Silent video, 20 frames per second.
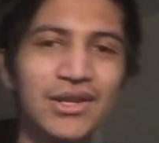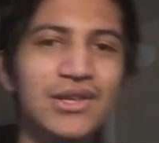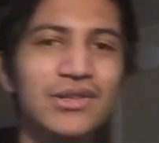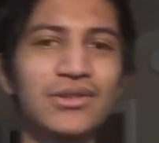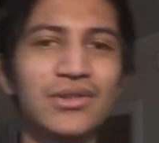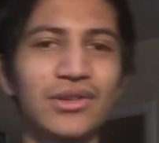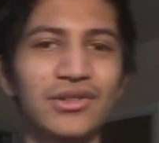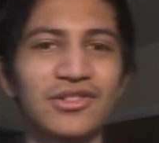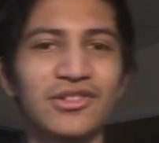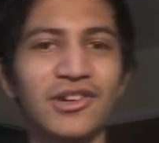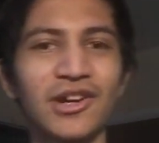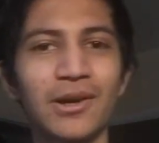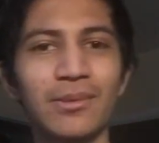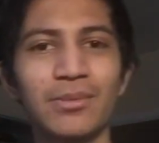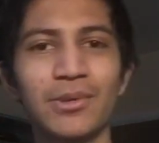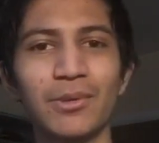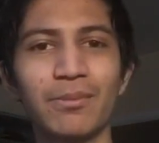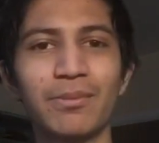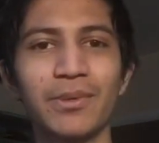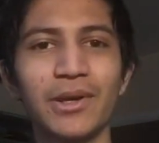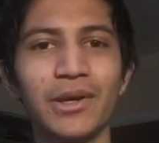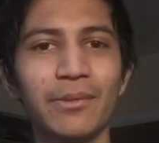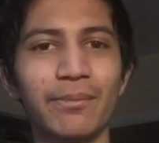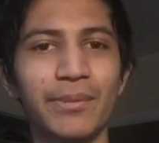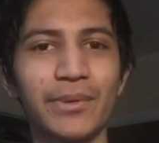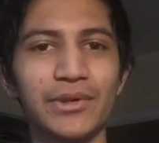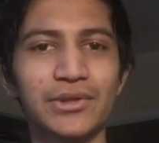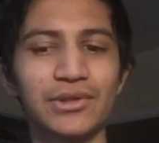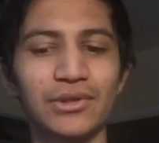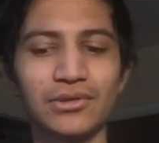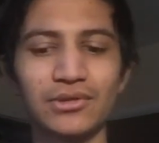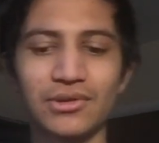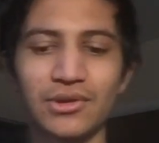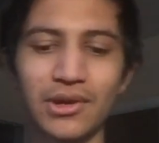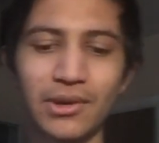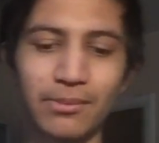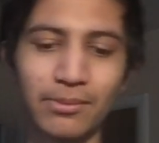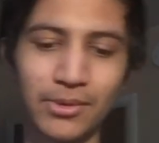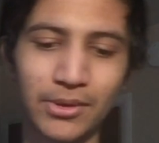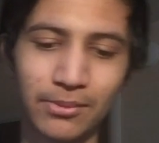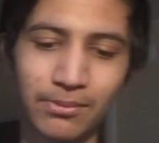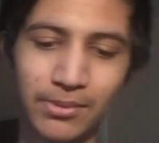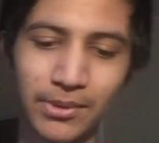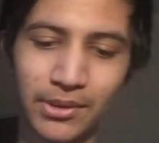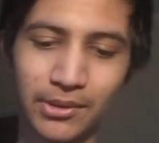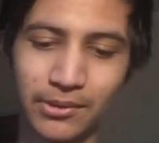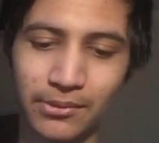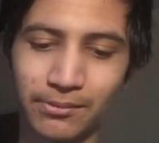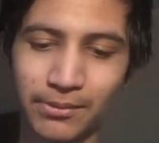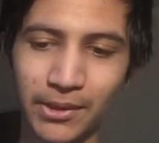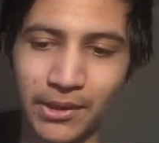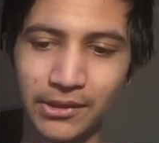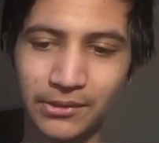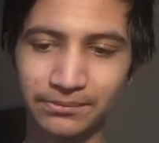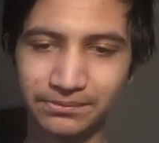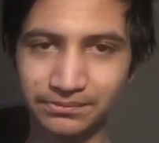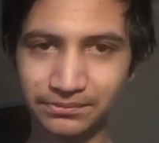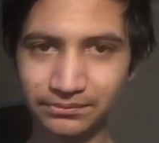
Subscribe to PewDiePie. Subscribe to PewDiePie.